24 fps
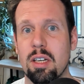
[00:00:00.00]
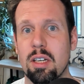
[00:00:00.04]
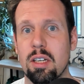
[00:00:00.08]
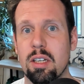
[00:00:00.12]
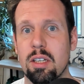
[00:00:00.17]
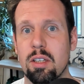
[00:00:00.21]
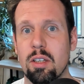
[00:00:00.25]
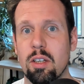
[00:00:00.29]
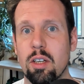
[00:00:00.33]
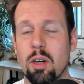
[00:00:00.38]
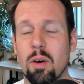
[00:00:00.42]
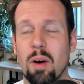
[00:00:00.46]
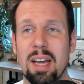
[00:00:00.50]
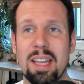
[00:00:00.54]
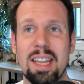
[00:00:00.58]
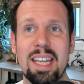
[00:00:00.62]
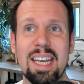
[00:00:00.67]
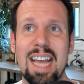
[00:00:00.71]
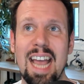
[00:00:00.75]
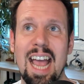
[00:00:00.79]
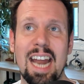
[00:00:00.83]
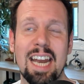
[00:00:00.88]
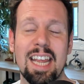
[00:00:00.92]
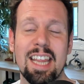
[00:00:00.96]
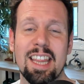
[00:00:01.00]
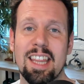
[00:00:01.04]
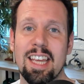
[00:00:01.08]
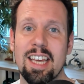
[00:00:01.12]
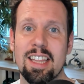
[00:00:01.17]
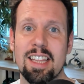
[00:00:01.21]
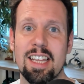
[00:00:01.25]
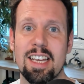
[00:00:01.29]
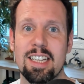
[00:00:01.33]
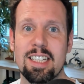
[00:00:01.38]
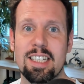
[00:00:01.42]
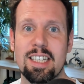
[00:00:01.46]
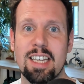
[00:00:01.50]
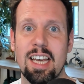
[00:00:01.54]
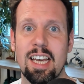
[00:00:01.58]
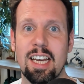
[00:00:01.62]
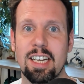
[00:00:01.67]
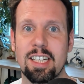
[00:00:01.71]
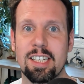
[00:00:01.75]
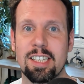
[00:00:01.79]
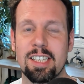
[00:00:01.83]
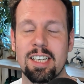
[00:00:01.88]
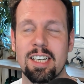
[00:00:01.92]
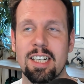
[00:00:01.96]
I think anything that
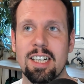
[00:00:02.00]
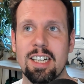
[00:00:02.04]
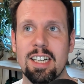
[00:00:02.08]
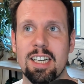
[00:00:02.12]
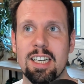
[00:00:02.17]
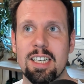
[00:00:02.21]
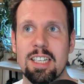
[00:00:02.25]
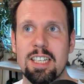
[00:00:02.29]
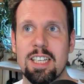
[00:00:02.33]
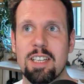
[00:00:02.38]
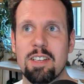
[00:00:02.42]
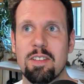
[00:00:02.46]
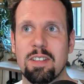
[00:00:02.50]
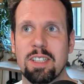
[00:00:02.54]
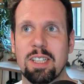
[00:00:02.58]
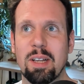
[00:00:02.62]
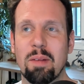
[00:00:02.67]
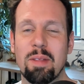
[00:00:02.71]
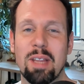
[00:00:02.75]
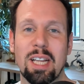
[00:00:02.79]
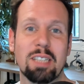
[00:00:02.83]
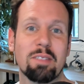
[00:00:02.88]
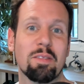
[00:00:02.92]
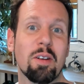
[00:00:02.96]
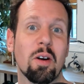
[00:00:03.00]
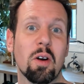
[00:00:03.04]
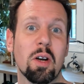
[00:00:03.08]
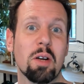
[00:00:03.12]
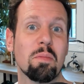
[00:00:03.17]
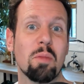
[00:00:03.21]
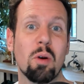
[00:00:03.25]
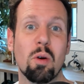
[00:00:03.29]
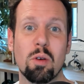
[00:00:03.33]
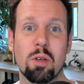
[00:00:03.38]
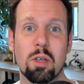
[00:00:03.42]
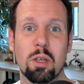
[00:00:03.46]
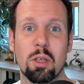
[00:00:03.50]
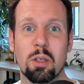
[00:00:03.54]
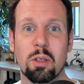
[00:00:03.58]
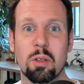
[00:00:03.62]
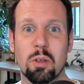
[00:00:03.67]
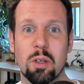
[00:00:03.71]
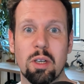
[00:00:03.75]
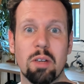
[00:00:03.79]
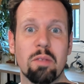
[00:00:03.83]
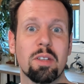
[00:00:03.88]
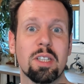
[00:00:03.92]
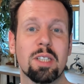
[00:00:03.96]
takes something that's very emotional or
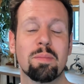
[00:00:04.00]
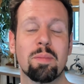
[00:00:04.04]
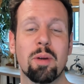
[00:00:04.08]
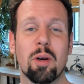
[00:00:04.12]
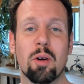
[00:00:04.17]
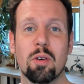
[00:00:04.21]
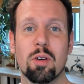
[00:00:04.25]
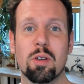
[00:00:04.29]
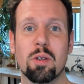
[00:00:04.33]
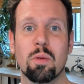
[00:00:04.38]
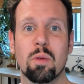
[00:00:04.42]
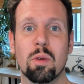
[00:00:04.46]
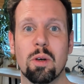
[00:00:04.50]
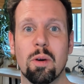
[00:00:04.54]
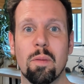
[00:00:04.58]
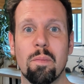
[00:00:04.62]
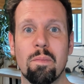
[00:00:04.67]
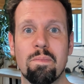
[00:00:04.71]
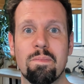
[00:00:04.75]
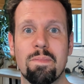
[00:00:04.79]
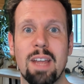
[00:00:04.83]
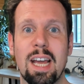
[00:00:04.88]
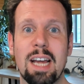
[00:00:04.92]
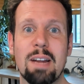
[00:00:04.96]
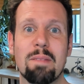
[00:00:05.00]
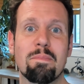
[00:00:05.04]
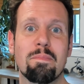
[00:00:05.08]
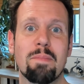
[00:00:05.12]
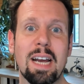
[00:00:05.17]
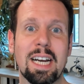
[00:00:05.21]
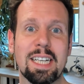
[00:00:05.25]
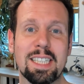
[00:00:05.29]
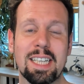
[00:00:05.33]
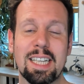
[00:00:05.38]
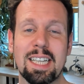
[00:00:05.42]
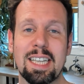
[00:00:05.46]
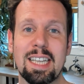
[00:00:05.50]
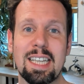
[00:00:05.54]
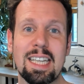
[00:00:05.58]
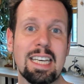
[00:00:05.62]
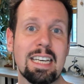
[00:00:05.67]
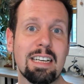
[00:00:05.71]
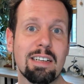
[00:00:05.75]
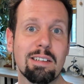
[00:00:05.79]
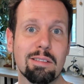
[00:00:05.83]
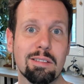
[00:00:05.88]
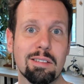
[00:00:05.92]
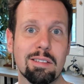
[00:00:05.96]
even spiritual and makes it
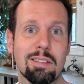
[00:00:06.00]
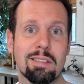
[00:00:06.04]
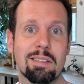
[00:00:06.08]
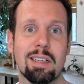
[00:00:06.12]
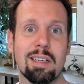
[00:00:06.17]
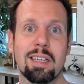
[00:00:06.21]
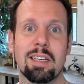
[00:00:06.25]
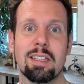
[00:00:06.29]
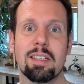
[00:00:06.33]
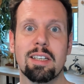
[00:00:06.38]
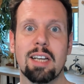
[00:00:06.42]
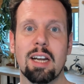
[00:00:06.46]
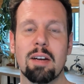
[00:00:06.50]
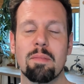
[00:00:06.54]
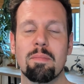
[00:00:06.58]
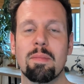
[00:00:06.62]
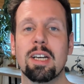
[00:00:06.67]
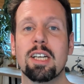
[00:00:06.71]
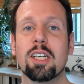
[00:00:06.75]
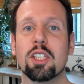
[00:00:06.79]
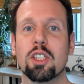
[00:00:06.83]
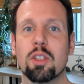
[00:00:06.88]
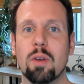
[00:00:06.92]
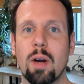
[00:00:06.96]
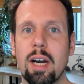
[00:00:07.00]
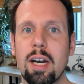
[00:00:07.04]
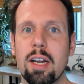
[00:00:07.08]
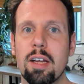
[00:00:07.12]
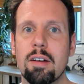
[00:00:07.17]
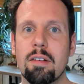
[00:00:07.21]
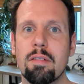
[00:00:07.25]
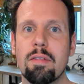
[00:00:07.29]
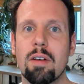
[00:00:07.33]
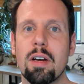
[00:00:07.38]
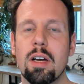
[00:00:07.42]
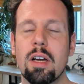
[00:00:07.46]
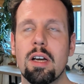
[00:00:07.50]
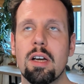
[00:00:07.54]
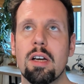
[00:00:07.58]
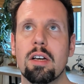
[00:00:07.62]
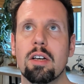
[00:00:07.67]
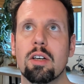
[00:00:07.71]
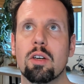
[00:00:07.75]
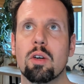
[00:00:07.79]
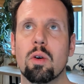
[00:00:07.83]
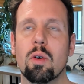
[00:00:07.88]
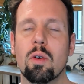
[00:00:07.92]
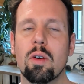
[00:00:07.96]
legal and administrative
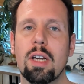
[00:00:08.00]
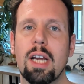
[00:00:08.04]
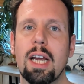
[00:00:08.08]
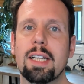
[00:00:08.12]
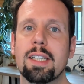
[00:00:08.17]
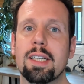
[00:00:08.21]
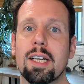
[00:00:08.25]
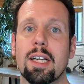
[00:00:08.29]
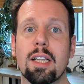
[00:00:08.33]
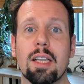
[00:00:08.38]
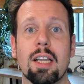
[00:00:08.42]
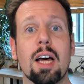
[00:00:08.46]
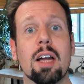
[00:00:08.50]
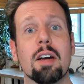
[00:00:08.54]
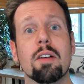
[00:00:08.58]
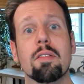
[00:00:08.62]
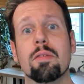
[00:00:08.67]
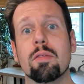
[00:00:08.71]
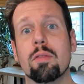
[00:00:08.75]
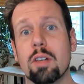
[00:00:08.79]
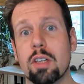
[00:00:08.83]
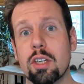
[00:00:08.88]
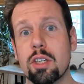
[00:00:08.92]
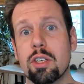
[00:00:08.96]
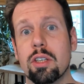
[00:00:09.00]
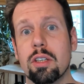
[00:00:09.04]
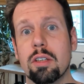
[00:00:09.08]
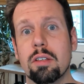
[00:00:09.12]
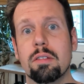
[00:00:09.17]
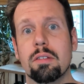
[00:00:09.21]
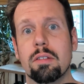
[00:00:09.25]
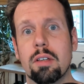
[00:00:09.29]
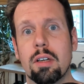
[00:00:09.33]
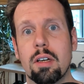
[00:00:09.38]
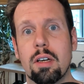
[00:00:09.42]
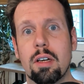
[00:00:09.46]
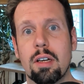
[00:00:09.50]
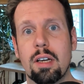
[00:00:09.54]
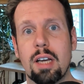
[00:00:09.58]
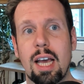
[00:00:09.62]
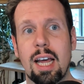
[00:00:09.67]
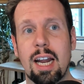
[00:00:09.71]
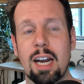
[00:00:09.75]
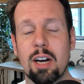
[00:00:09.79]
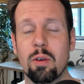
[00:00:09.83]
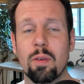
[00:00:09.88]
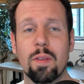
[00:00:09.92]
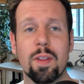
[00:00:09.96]
creates a lot of friction. And I
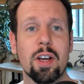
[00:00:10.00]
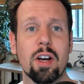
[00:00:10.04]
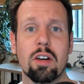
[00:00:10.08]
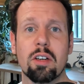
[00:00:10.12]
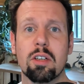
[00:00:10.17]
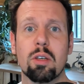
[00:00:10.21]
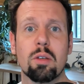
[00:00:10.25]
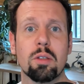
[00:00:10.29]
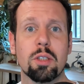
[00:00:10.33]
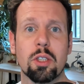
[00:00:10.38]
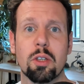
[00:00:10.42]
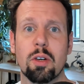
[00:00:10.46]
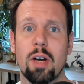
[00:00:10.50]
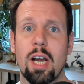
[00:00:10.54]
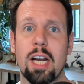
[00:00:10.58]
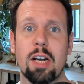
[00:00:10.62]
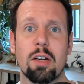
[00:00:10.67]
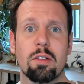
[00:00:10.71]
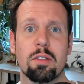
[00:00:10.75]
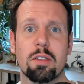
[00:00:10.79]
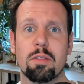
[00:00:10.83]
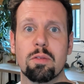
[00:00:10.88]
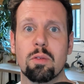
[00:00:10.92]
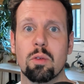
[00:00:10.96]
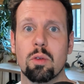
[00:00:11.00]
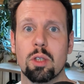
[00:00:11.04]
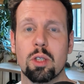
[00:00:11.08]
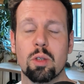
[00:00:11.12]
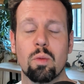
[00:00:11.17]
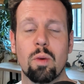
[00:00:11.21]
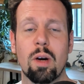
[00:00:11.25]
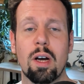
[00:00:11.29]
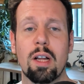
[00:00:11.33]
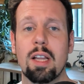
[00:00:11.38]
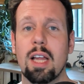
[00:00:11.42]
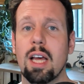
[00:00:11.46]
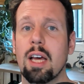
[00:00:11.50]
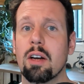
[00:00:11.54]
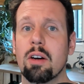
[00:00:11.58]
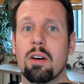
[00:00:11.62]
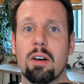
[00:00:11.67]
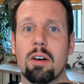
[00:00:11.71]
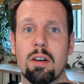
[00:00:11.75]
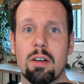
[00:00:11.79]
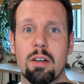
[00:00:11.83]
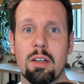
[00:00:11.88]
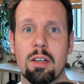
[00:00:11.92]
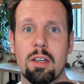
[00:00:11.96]
don't think our culture handles divorce well at
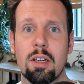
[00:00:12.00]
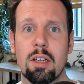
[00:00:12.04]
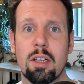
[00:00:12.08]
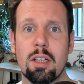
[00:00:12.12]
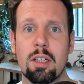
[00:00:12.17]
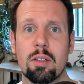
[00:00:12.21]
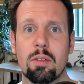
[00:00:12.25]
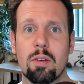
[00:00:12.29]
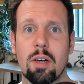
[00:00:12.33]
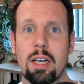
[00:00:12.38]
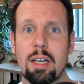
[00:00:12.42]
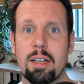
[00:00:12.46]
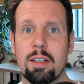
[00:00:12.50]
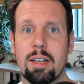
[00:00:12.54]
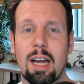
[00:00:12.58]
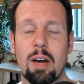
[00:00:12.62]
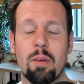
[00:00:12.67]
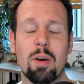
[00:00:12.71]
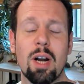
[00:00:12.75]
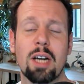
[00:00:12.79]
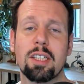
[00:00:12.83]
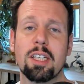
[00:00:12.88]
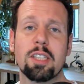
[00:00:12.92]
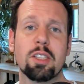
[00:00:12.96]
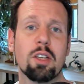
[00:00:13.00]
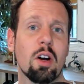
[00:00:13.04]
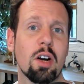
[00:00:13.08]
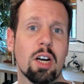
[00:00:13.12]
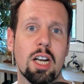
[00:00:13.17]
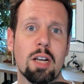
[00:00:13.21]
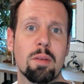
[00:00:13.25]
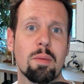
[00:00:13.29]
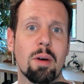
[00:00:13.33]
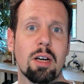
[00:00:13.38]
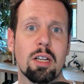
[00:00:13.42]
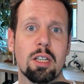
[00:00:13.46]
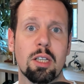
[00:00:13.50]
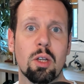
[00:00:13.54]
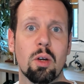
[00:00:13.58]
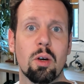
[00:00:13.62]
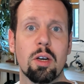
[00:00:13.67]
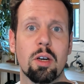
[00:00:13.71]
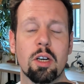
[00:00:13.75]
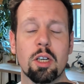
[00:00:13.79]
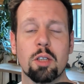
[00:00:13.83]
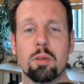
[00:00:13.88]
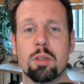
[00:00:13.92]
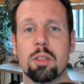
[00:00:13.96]
all, right? And we're not just talking about
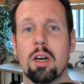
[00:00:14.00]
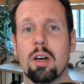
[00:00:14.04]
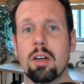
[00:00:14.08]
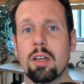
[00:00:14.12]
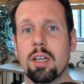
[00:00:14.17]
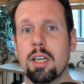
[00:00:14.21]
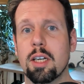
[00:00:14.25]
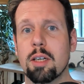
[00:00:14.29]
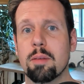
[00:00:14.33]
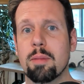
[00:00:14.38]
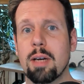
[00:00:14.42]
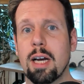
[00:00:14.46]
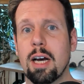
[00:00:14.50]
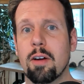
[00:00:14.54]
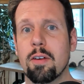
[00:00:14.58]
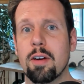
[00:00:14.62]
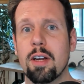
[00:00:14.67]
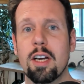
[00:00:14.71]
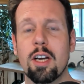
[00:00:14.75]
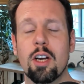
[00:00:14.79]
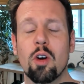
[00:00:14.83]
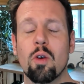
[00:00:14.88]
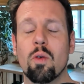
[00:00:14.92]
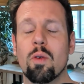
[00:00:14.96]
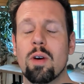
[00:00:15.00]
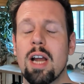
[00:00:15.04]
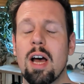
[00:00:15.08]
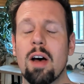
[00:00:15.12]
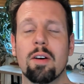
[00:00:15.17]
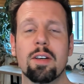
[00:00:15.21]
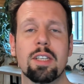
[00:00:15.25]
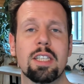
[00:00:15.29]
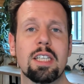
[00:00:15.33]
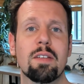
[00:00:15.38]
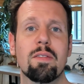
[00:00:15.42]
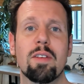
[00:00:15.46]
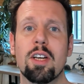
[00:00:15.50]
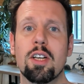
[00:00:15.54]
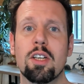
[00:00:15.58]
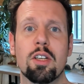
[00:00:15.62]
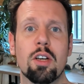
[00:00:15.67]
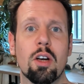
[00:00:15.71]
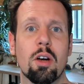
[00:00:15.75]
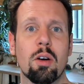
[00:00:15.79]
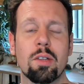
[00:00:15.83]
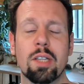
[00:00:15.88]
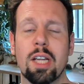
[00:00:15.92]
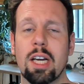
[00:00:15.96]
lawyers. We're talking about reality TV
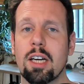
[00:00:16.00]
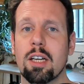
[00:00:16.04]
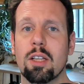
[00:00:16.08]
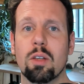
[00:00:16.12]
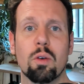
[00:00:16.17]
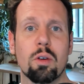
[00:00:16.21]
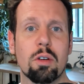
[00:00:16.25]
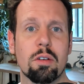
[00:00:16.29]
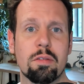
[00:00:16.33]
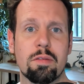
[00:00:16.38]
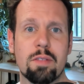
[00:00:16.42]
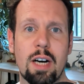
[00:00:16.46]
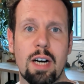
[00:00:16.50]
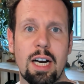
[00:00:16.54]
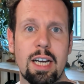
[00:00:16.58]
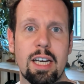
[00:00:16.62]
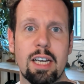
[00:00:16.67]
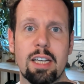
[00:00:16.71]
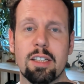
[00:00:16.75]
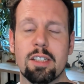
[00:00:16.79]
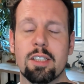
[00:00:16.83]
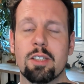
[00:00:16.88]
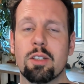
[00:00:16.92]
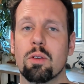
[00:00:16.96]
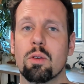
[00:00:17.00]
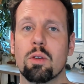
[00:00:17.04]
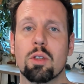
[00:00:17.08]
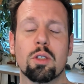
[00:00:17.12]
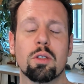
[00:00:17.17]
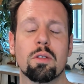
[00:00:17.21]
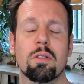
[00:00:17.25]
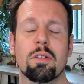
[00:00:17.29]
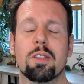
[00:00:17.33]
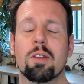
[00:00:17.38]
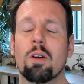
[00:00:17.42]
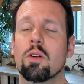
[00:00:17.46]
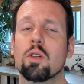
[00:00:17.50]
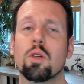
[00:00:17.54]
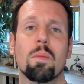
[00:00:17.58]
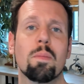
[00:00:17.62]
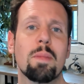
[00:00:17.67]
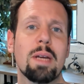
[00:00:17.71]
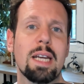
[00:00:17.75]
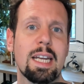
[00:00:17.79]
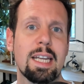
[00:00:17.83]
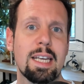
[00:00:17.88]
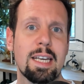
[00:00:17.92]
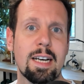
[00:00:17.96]
shows that glorify it, social
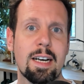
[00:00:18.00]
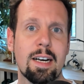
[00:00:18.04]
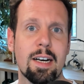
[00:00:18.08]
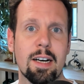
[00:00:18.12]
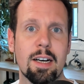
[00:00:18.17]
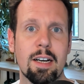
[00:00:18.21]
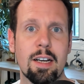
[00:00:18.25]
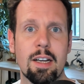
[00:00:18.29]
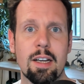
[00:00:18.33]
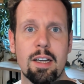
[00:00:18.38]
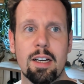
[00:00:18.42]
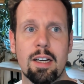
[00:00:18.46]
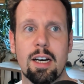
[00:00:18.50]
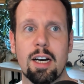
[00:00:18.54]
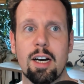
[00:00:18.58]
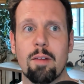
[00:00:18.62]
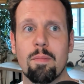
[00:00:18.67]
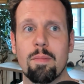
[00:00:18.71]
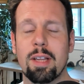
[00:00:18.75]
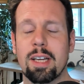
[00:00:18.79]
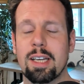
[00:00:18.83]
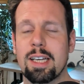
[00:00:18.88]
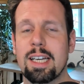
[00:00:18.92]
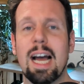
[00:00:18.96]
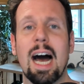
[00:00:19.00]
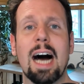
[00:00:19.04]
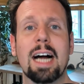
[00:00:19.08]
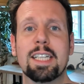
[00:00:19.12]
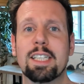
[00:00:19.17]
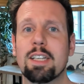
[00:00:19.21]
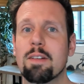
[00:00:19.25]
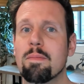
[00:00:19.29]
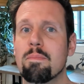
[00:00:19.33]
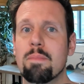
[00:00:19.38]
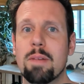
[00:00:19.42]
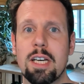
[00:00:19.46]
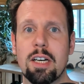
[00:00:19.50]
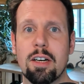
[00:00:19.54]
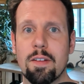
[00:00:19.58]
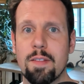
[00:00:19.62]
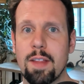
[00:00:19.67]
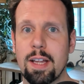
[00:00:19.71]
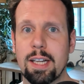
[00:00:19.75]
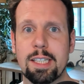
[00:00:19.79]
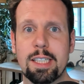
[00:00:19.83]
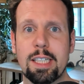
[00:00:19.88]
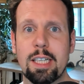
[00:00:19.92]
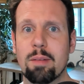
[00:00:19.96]
media, the gossip mill
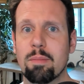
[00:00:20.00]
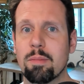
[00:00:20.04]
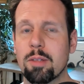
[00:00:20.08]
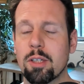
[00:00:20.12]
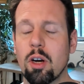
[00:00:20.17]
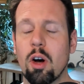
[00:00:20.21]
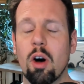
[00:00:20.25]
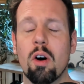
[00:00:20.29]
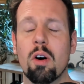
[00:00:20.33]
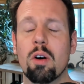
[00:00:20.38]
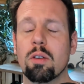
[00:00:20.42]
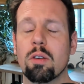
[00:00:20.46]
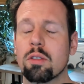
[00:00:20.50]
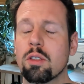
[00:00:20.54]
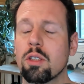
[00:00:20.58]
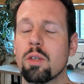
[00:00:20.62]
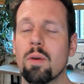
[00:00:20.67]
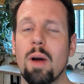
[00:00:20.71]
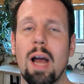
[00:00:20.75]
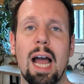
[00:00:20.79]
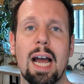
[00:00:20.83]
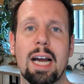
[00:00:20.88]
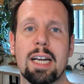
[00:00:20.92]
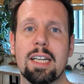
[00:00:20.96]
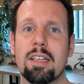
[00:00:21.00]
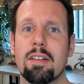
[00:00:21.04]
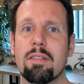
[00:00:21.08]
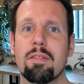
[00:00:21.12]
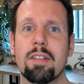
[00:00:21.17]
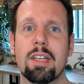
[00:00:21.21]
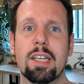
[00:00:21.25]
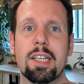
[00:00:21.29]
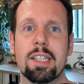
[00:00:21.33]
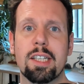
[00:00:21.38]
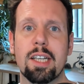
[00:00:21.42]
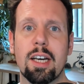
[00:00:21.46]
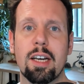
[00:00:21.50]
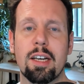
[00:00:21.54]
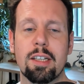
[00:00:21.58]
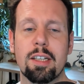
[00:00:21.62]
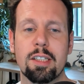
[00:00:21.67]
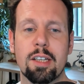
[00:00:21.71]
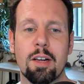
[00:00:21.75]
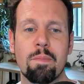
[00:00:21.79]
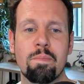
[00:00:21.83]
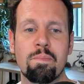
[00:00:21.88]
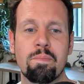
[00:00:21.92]
that seems all too active these days.